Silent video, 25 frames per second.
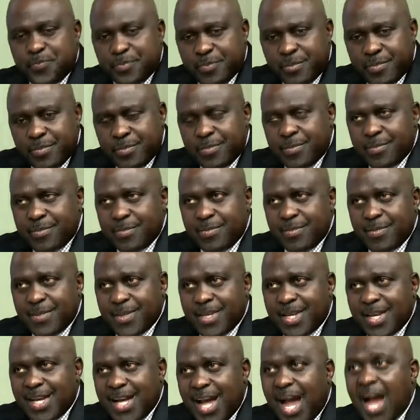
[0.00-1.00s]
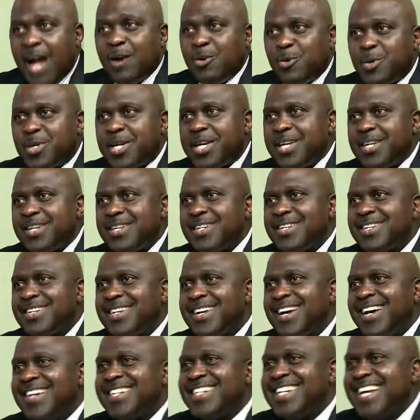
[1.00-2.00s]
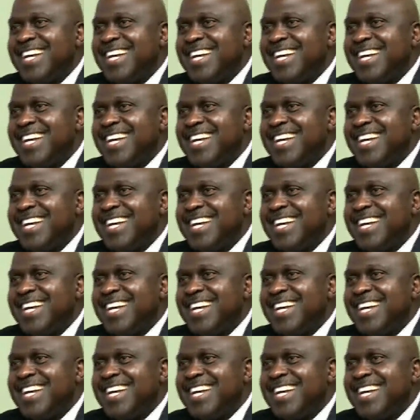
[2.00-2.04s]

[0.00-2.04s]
As Nigeria is trying to. As Nigeria has